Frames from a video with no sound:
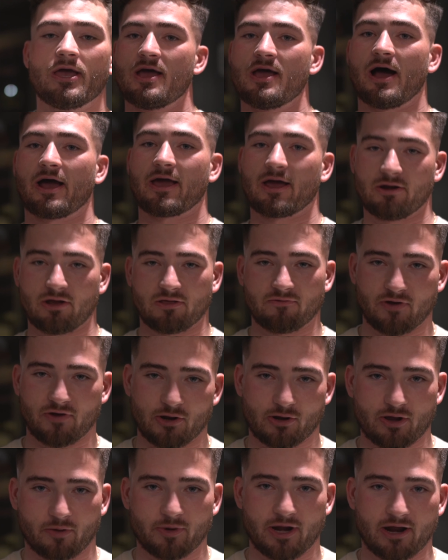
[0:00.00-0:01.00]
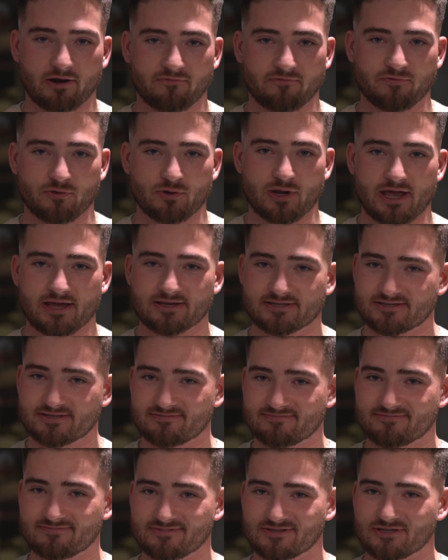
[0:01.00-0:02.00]
I got another video coming out in a few days,
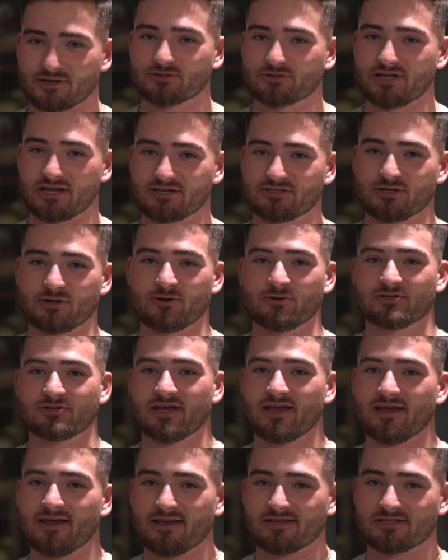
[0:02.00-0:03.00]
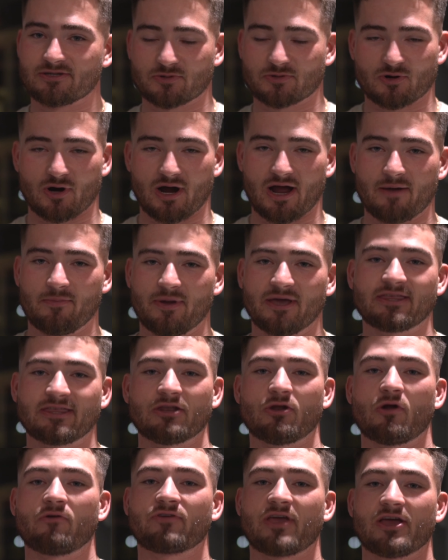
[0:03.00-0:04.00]
so stay tuned, subscribe, hit that
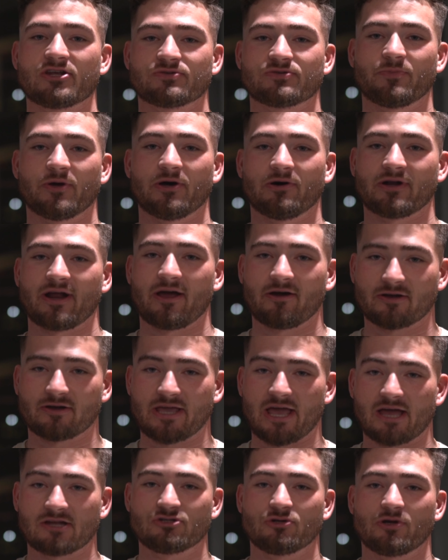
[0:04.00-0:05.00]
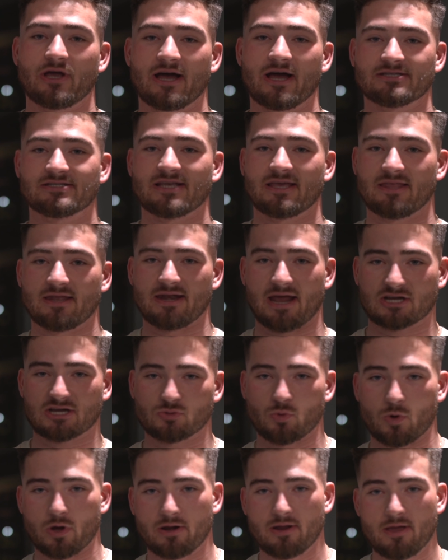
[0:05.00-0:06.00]
notification bell, and I will catch you guys in the next
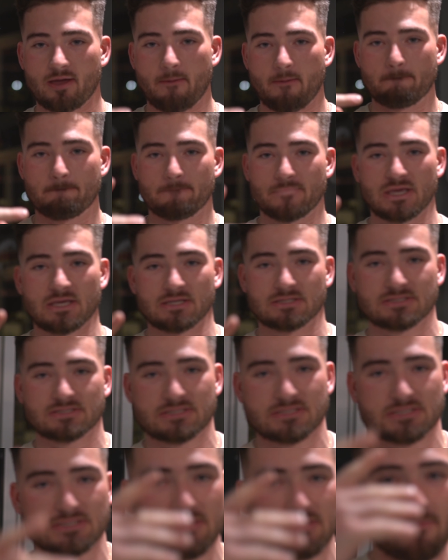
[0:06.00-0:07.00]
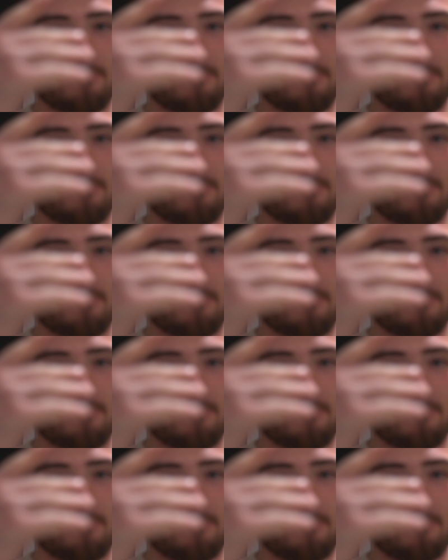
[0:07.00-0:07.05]
one. Peace.